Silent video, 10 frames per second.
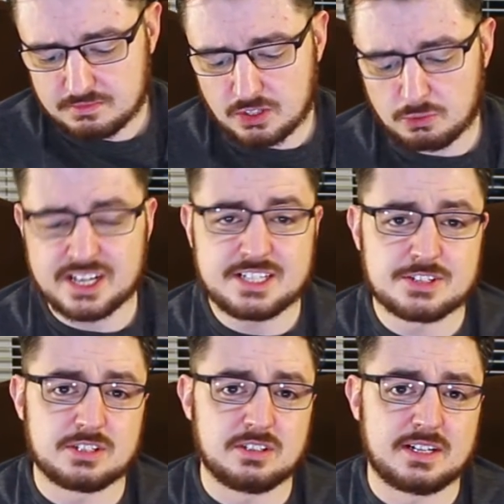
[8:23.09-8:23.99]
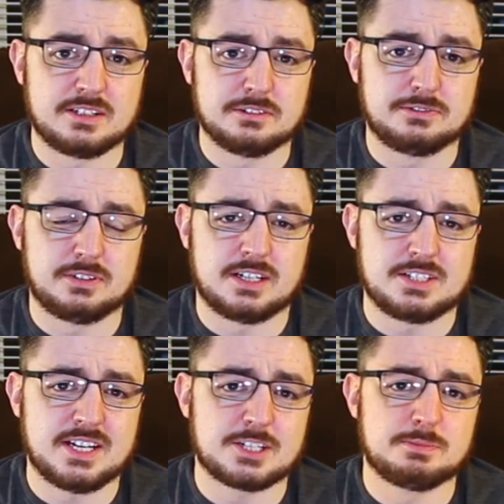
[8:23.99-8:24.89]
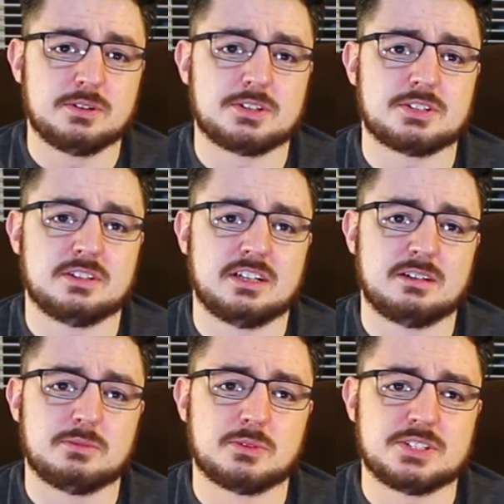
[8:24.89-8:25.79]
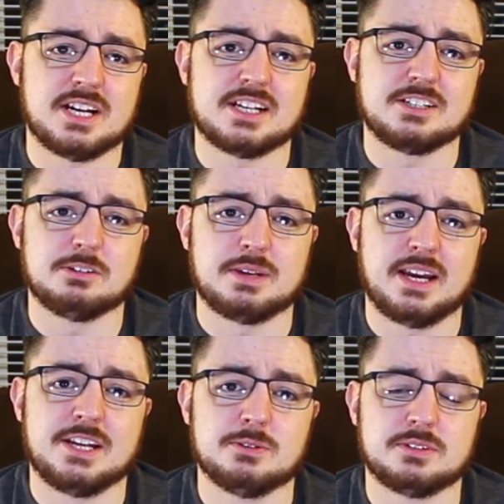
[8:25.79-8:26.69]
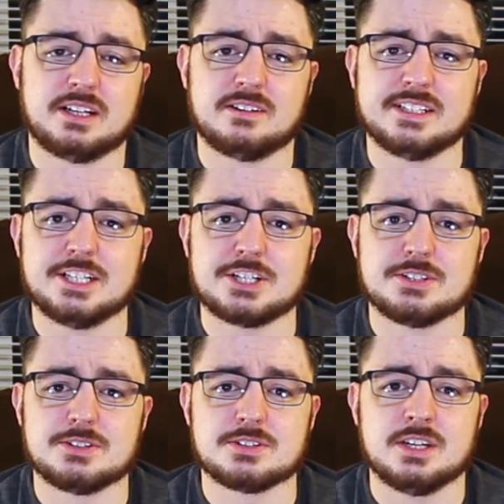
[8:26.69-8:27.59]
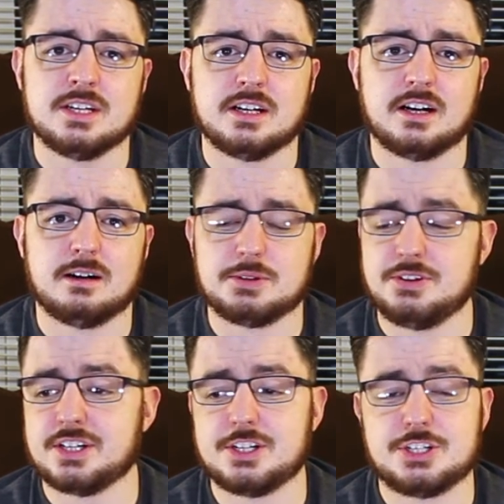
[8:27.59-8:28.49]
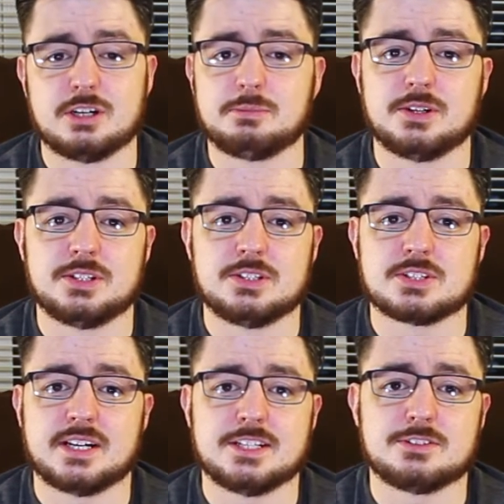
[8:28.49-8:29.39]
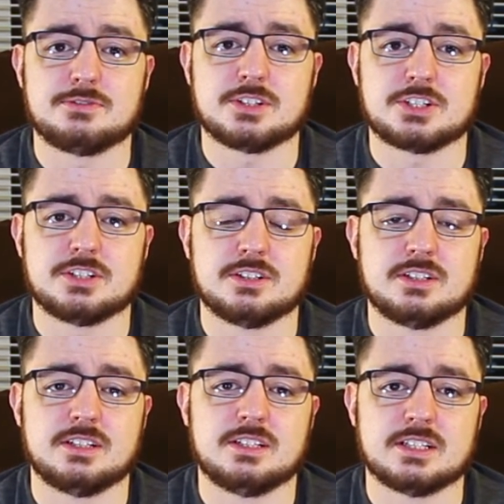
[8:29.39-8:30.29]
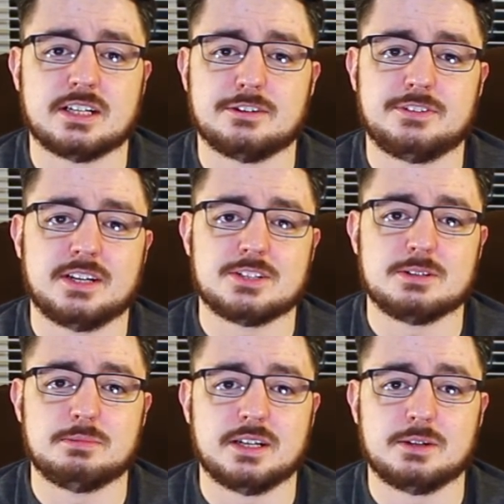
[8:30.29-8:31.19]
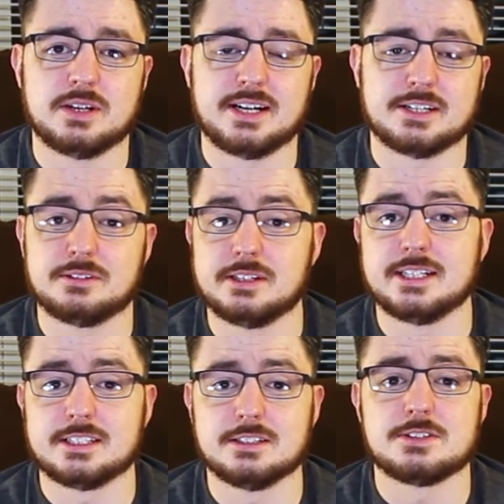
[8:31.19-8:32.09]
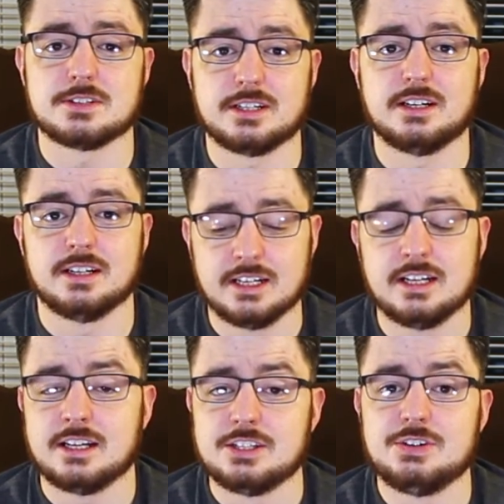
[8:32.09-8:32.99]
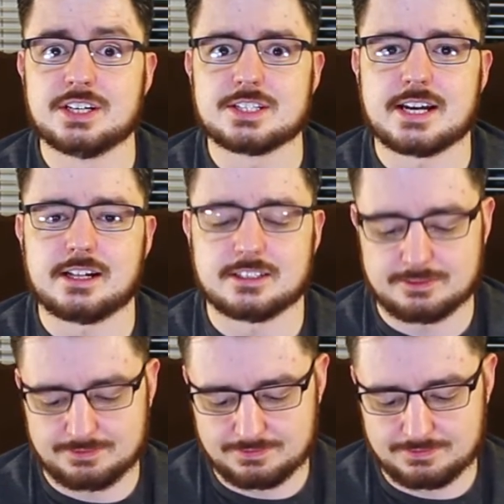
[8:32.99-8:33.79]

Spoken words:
Ray does a lot of textbooks and a lot of more technical manual narrations, but you got to jump on the science fiction and fantasy bandwagon, Ray, because you got talent.